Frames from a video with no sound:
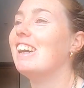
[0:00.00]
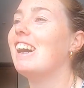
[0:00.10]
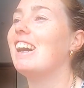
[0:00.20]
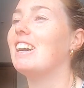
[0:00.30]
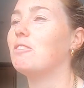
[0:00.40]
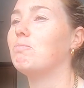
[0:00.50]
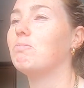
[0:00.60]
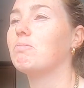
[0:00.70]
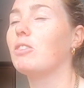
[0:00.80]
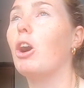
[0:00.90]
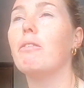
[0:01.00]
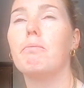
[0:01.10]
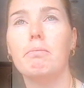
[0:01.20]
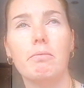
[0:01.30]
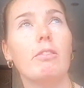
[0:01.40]

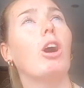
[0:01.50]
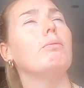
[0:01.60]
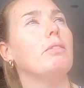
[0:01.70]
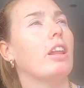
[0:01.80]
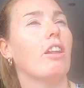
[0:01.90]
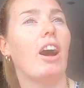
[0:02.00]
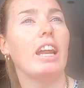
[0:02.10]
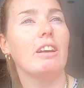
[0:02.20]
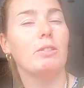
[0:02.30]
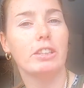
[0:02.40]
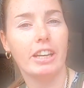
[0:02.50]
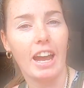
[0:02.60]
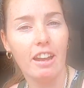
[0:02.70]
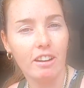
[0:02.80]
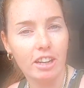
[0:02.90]
Hope the lighting was
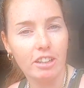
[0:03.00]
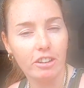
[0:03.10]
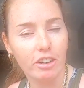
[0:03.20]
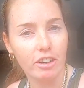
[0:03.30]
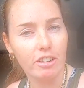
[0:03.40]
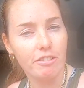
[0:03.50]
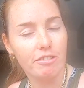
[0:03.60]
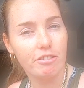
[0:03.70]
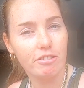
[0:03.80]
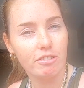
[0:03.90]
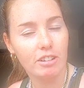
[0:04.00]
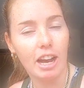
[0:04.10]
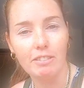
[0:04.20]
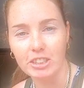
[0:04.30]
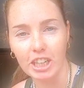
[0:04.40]
okay. I don't know if I
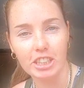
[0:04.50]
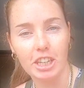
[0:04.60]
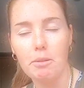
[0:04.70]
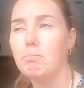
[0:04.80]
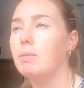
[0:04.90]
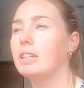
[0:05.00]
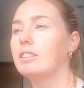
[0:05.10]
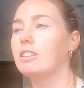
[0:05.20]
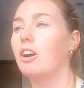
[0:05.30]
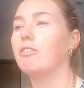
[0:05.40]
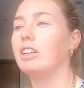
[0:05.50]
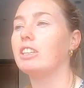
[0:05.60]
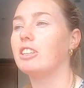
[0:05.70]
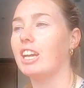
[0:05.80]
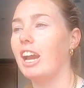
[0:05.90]
haven't checked yet, but hopefully
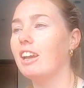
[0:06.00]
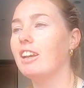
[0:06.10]
it's okay.